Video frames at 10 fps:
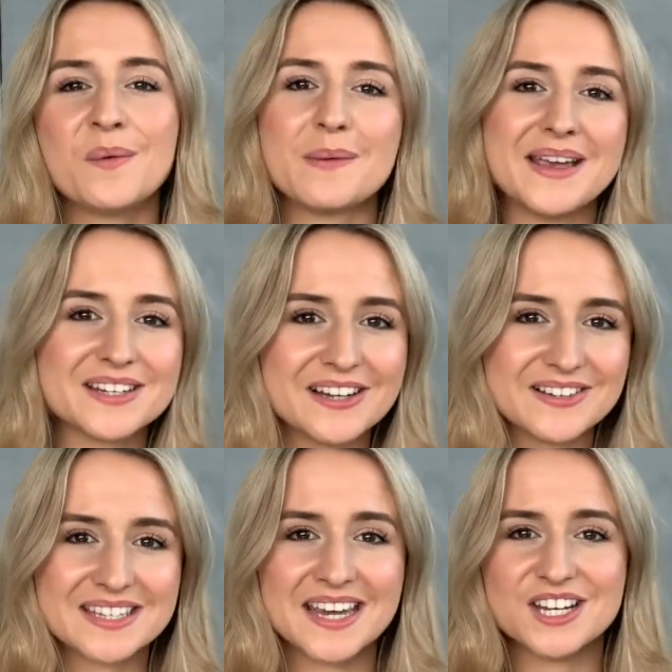We made a
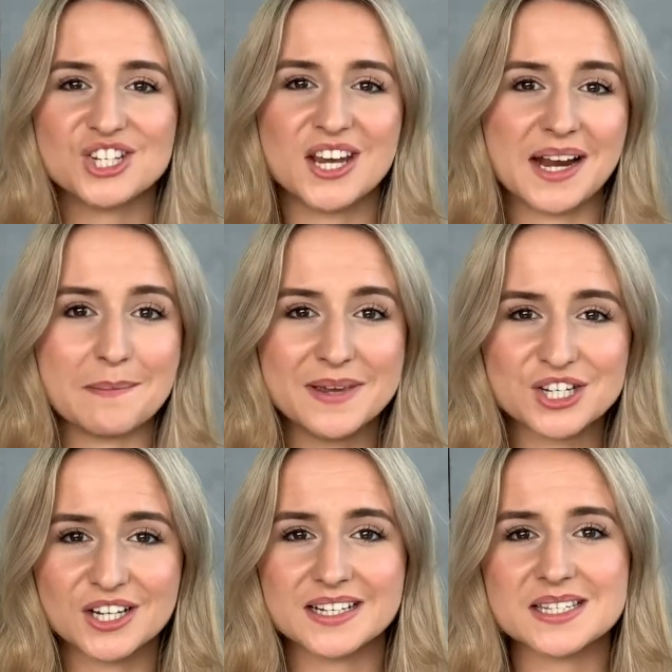Lucia jig, a
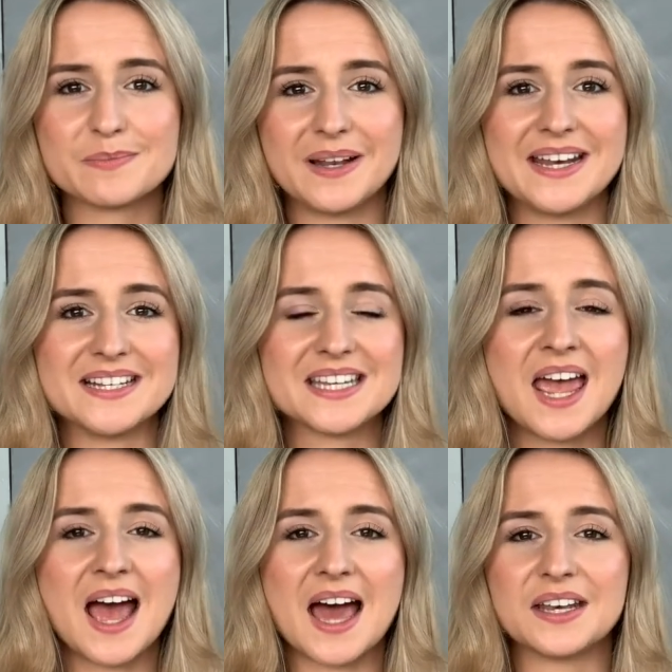Michigan splint,
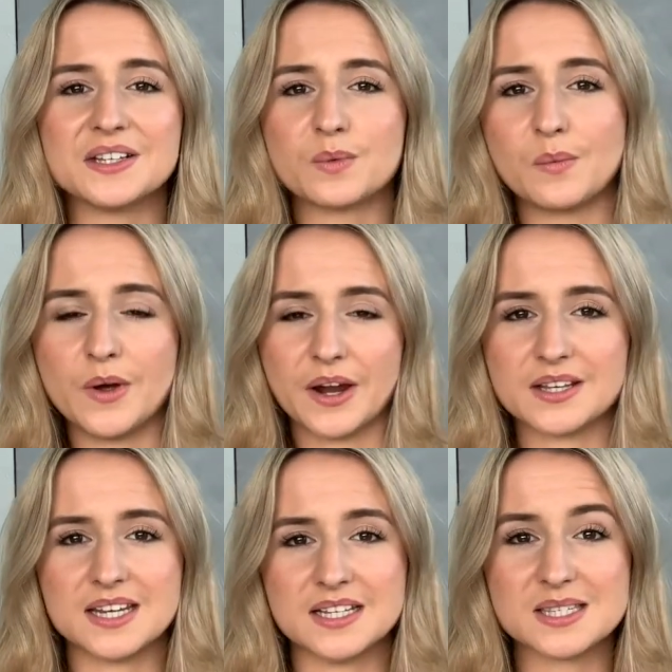and we
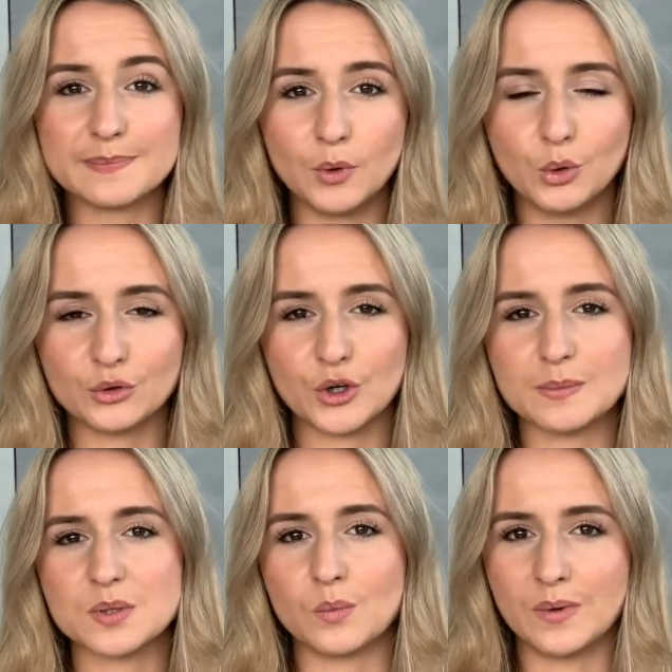worked in small
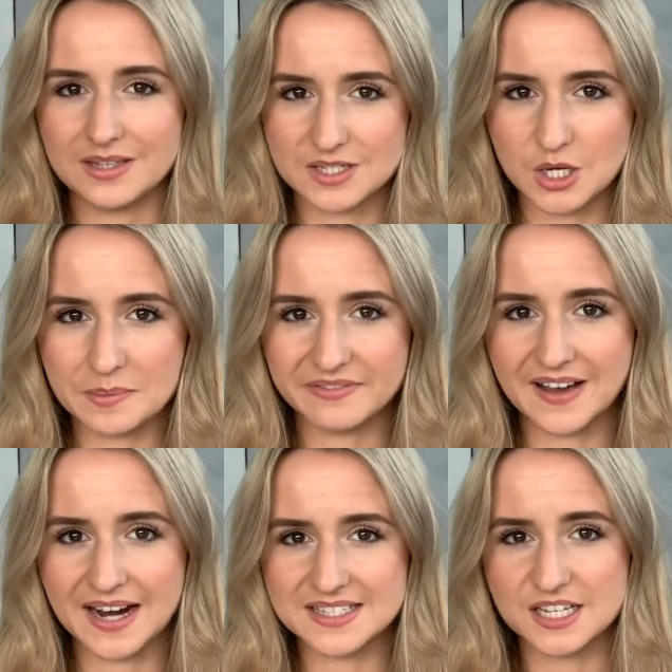groups with a
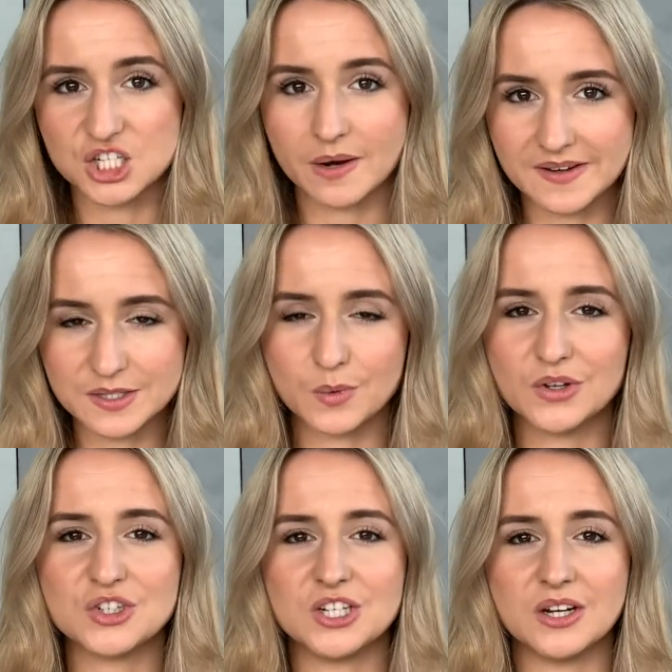supervisor showing us what
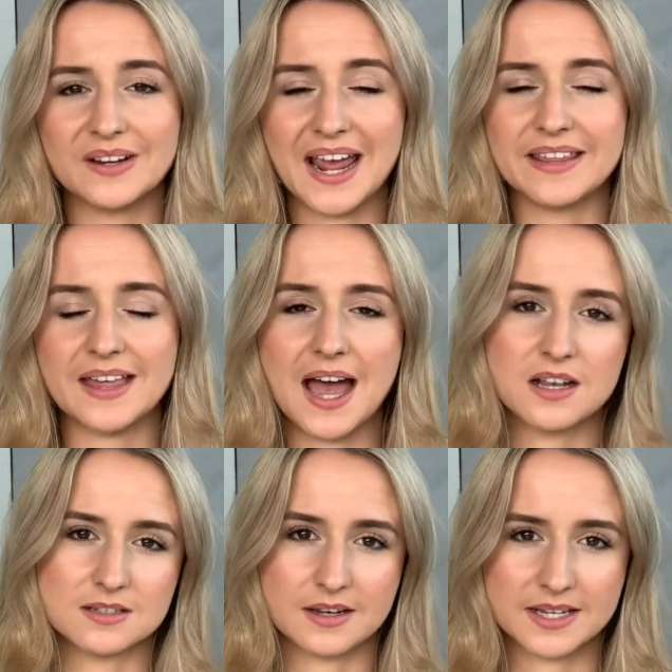to do, getting that
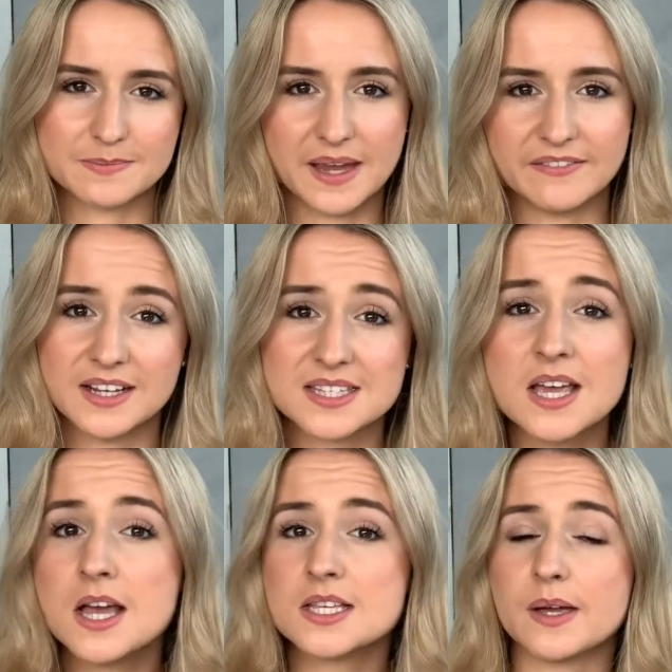hands-on experience.
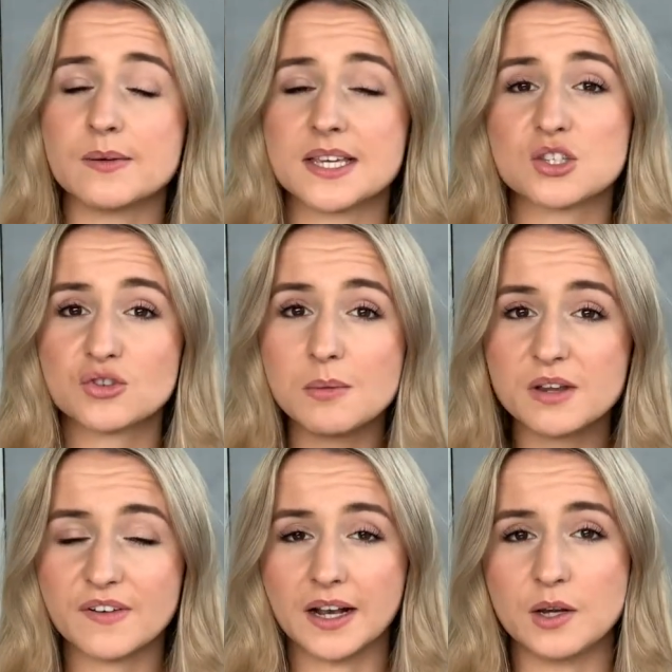So it was extremely
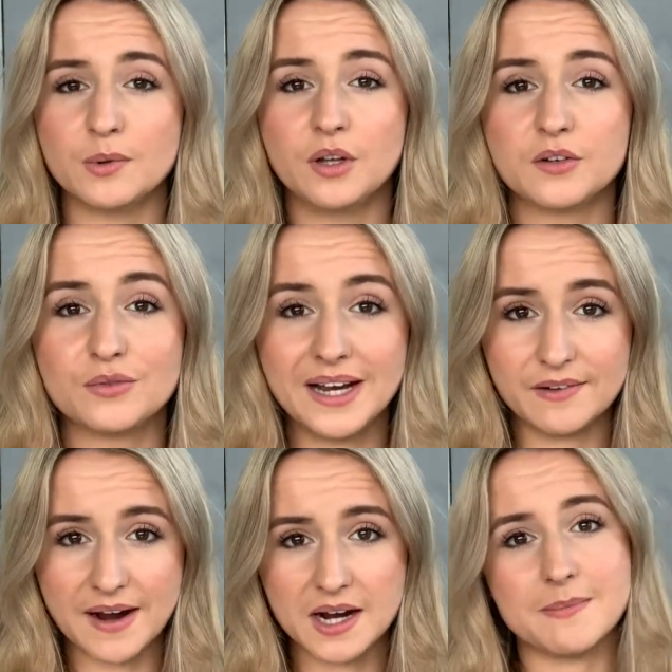valuable. I'd really
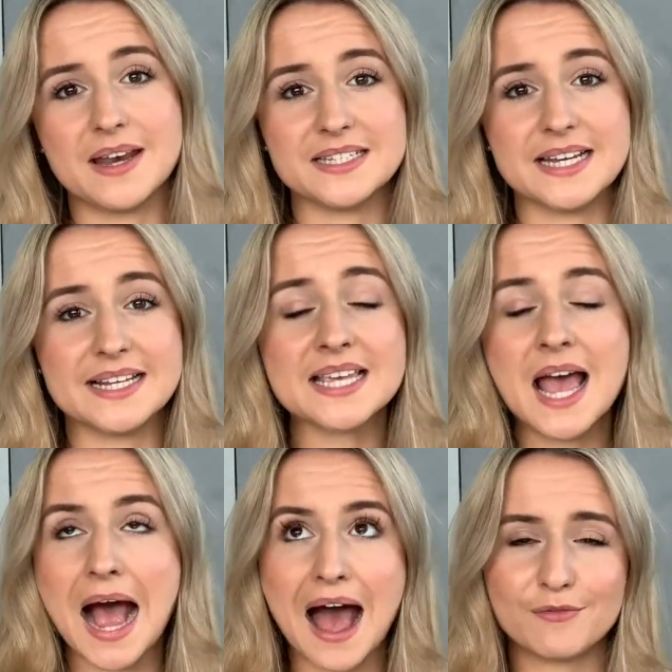recommend it.
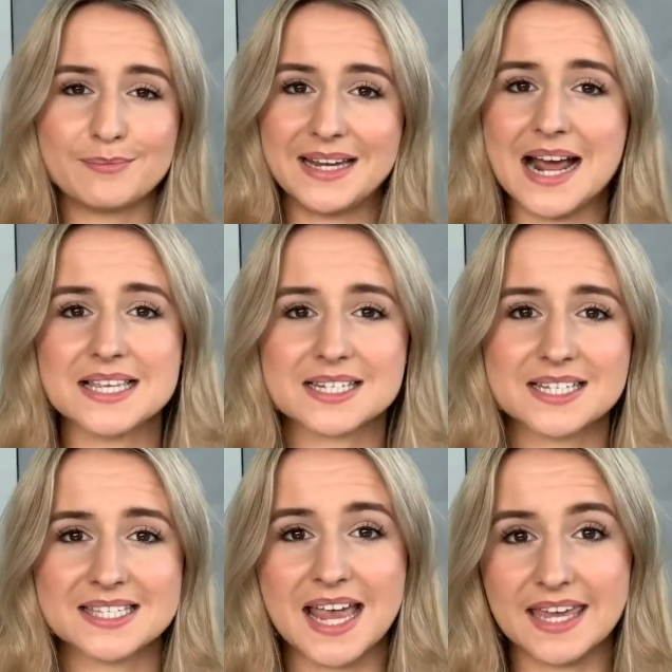I haven't been asked to
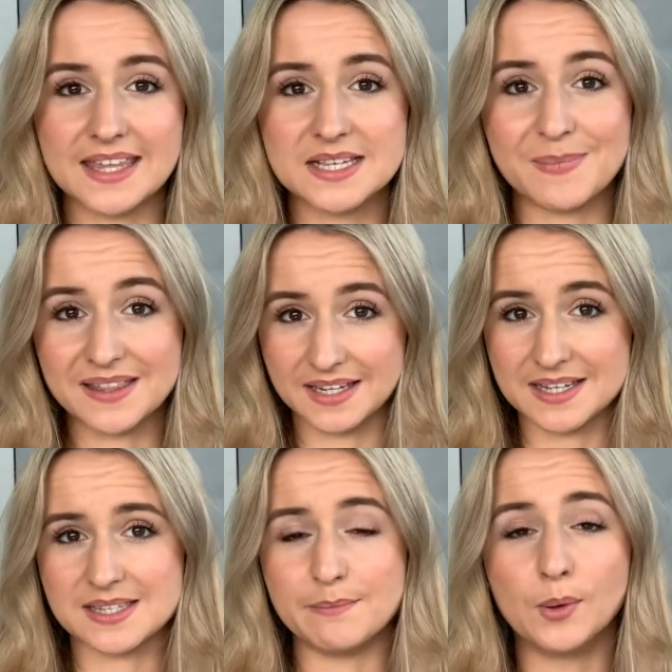say this, but I think
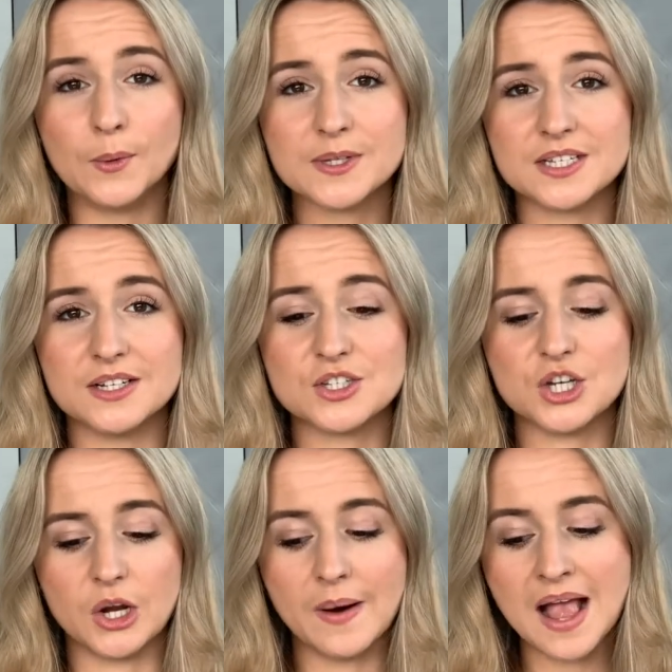it's important
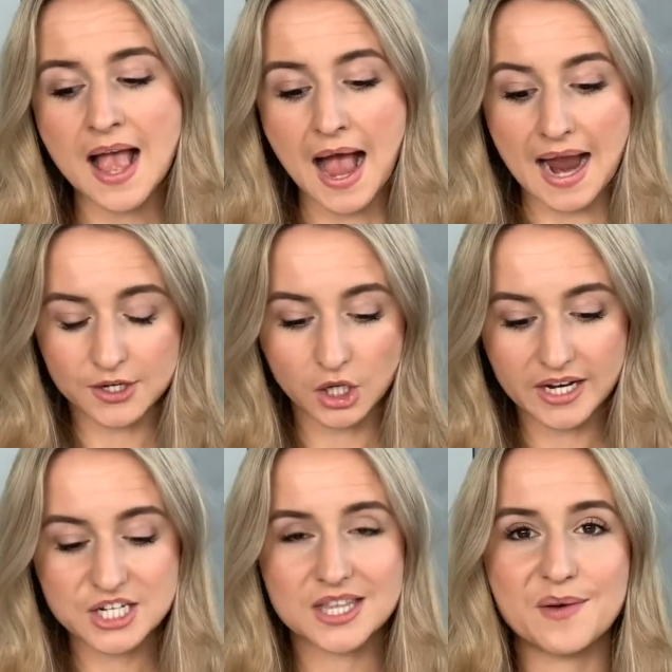to
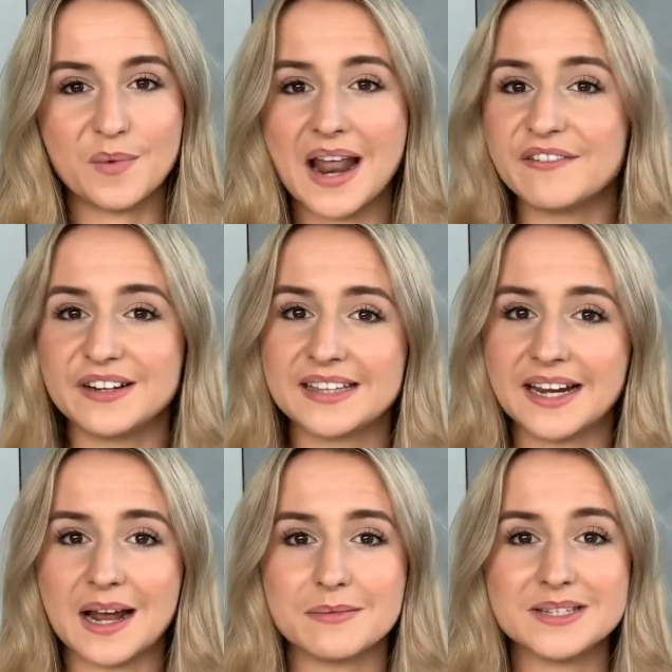acknowledge them when everything
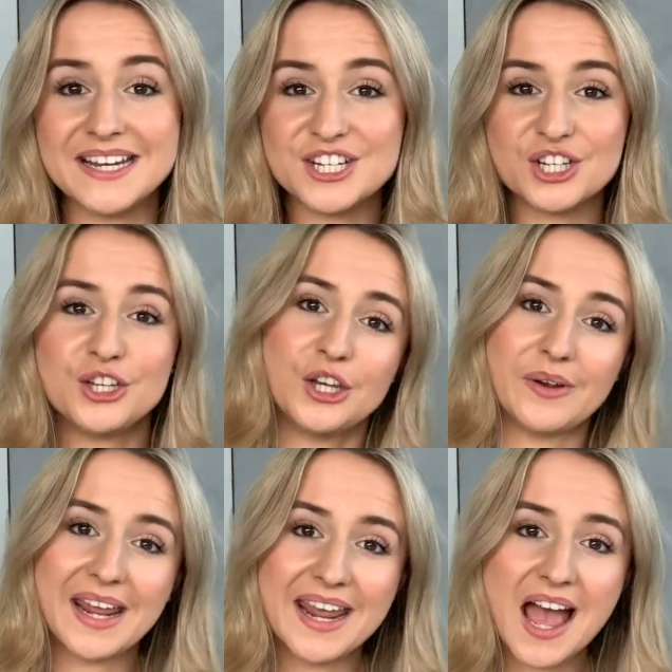I'm teaching you
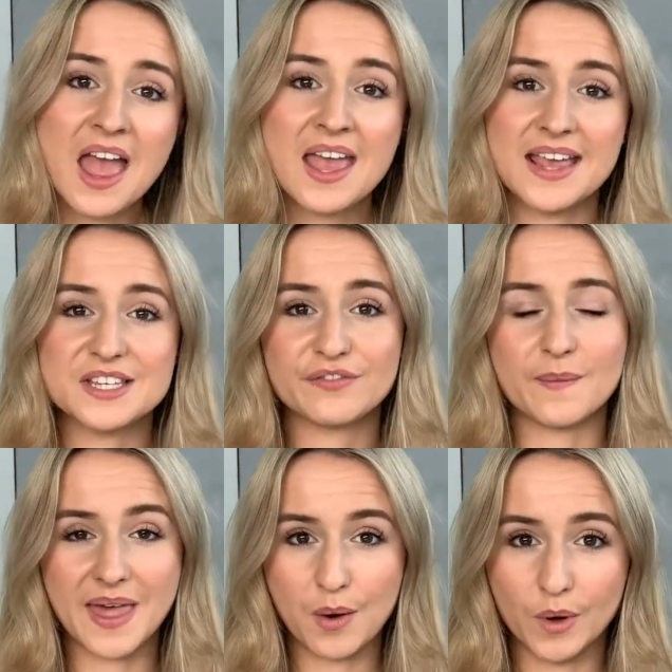here is from
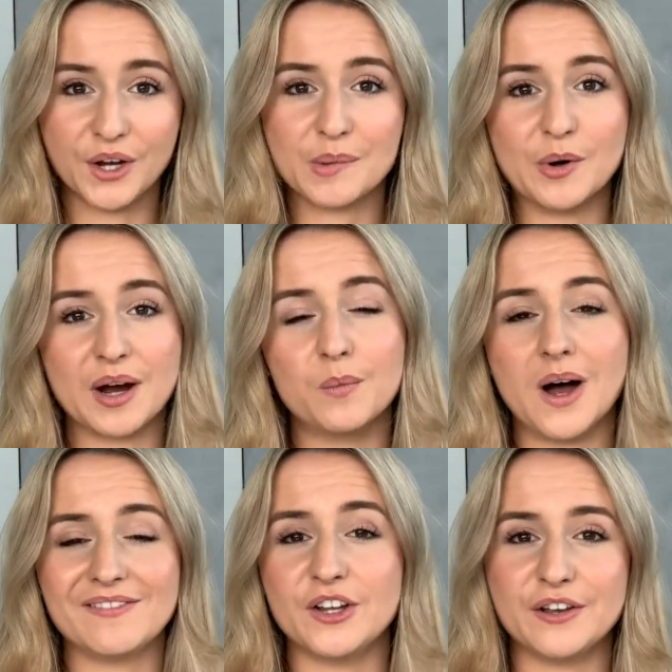their workbook and what
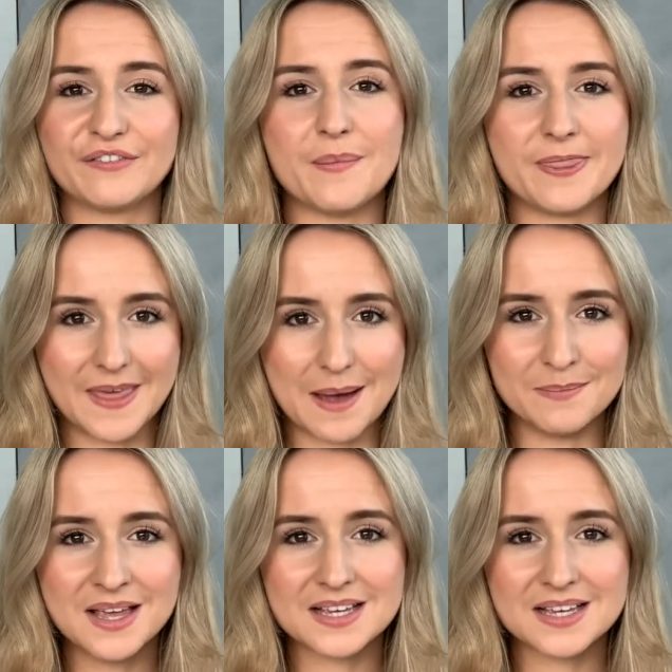I've learned from them.